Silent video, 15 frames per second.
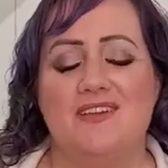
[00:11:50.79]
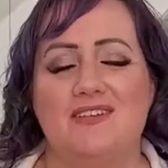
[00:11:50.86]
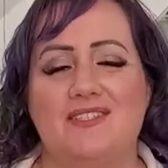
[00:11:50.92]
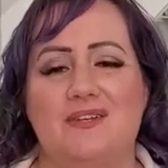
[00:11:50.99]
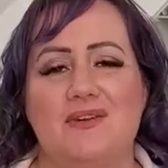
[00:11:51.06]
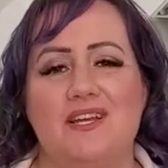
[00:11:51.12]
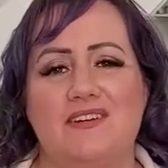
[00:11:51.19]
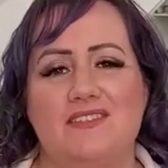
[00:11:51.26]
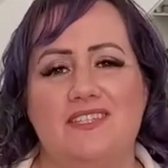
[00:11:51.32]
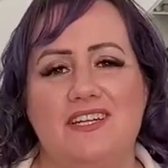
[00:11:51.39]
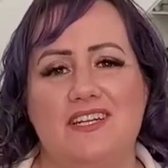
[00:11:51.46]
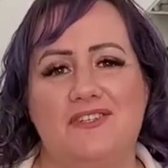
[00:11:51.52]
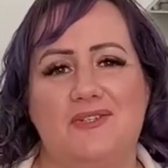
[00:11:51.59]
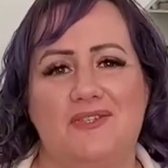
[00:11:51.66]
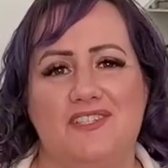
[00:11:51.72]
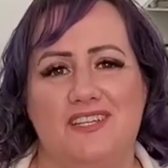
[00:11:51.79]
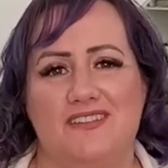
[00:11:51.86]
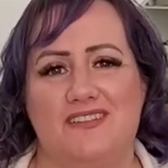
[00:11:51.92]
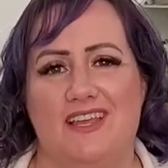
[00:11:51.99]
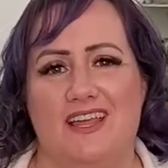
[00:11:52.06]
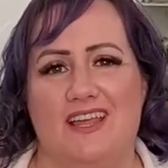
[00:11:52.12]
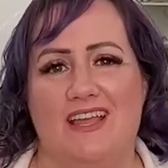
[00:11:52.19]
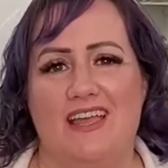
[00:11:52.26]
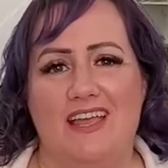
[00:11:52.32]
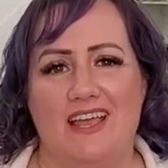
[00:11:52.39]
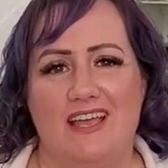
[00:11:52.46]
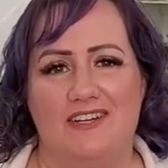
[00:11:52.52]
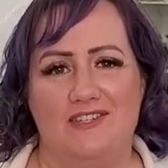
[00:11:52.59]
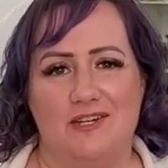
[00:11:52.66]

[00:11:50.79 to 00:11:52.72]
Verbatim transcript: So here's an interesting thing in